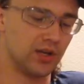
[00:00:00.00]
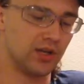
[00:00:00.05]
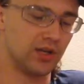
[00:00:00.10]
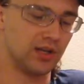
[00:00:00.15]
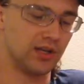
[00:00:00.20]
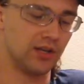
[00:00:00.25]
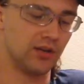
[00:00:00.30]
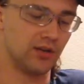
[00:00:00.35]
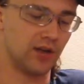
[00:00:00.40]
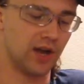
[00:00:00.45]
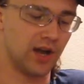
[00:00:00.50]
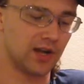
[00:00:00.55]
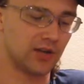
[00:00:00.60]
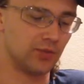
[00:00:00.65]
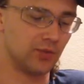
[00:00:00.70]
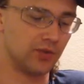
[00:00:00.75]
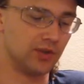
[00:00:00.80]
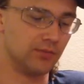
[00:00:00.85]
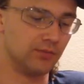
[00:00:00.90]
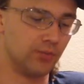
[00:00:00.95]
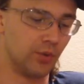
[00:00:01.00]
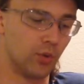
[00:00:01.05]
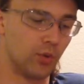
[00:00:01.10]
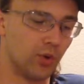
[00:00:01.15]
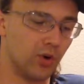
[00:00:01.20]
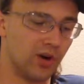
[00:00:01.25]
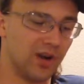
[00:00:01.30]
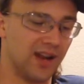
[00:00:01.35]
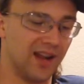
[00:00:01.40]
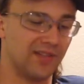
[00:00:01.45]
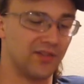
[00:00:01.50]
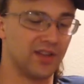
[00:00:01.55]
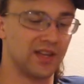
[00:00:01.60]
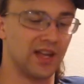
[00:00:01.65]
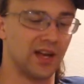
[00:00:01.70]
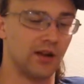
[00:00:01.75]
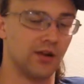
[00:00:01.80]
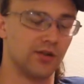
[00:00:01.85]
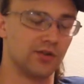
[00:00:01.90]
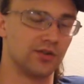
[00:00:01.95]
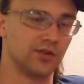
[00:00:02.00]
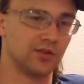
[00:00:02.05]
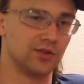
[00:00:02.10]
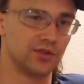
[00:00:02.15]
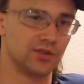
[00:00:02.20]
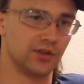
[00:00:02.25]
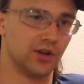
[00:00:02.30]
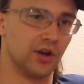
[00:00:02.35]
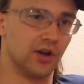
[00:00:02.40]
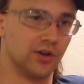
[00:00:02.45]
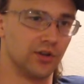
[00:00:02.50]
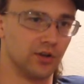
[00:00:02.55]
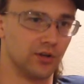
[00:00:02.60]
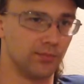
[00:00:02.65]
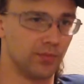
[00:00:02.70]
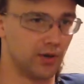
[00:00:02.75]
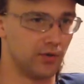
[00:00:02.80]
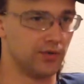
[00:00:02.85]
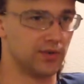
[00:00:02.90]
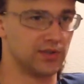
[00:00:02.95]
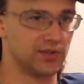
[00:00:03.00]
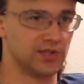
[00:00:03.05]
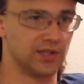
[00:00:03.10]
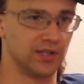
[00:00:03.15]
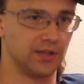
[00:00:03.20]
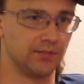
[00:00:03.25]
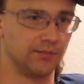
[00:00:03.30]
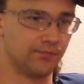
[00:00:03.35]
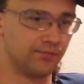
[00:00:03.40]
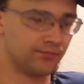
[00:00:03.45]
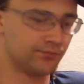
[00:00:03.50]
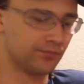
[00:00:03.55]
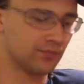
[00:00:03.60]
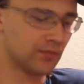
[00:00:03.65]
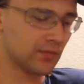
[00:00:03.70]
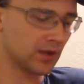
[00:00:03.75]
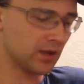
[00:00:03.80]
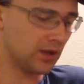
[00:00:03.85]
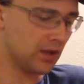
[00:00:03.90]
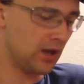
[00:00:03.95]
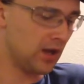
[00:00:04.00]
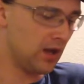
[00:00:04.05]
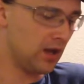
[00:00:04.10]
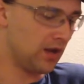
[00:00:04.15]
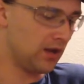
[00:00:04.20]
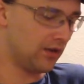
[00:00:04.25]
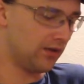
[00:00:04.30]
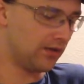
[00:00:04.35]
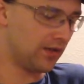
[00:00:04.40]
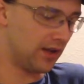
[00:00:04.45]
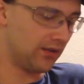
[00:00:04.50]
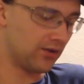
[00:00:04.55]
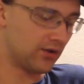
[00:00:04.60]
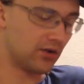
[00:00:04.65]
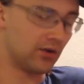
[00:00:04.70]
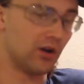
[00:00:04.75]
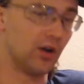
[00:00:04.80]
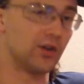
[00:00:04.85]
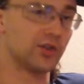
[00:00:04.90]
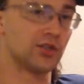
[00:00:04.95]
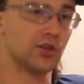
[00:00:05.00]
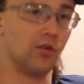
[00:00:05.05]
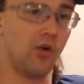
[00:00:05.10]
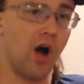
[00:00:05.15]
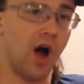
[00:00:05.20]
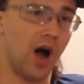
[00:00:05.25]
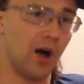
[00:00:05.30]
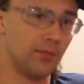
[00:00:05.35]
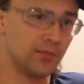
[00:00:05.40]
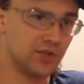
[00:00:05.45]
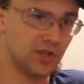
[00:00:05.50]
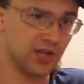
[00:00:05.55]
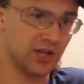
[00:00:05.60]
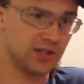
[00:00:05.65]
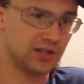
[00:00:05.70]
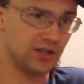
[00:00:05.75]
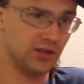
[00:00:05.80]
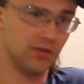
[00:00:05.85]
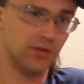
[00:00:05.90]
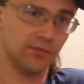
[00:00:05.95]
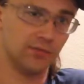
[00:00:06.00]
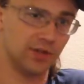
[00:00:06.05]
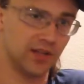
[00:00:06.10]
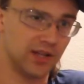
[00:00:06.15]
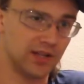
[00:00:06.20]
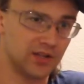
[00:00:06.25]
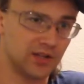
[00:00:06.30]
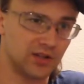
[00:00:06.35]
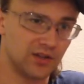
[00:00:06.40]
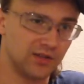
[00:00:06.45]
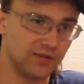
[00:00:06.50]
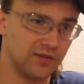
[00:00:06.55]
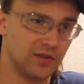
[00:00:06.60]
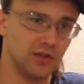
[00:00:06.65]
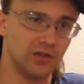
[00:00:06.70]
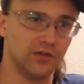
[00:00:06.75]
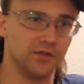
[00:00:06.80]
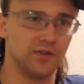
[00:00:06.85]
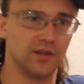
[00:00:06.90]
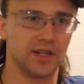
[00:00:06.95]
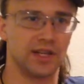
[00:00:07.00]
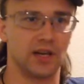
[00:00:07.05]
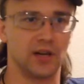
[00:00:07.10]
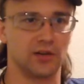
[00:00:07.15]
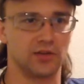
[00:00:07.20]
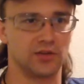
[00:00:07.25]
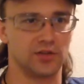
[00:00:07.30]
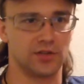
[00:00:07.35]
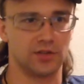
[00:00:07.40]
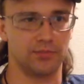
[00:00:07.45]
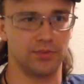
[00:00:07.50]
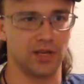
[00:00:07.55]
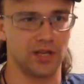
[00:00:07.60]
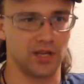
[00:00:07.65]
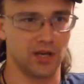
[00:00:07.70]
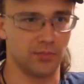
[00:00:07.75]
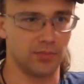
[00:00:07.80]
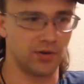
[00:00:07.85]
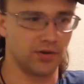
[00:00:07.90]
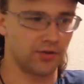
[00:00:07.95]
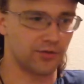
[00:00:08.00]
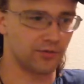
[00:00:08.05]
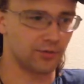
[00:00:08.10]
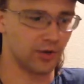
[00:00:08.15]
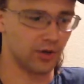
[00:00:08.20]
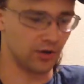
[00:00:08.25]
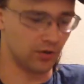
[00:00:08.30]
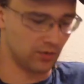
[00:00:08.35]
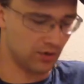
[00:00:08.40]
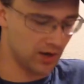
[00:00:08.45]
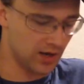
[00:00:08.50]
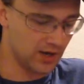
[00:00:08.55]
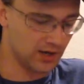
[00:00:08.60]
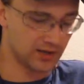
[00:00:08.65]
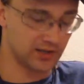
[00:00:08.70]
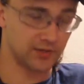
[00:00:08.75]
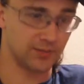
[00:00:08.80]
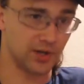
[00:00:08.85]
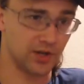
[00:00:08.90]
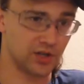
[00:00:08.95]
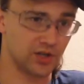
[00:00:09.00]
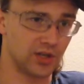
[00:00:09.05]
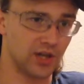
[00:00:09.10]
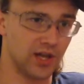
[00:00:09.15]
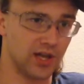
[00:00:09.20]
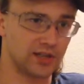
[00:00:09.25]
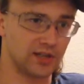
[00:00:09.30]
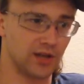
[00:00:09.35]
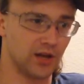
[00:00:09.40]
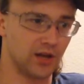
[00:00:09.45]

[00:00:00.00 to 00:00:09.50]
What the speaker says: to interact with the board and the characters on your opponent's team. Then there are also objects that you can place on the field for the characters to pick up and throw, specialized